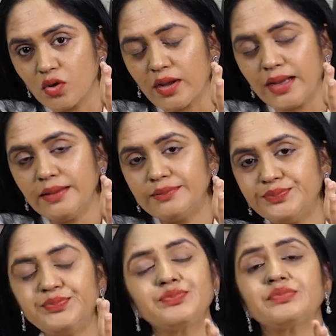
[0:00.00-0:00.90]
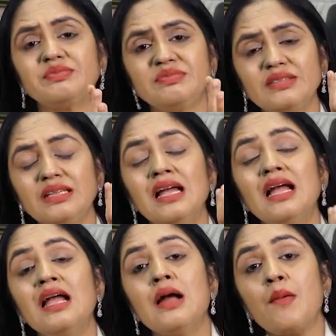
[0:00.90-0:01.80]
Okay.
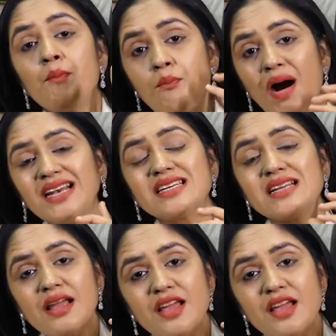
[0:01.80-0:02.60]
But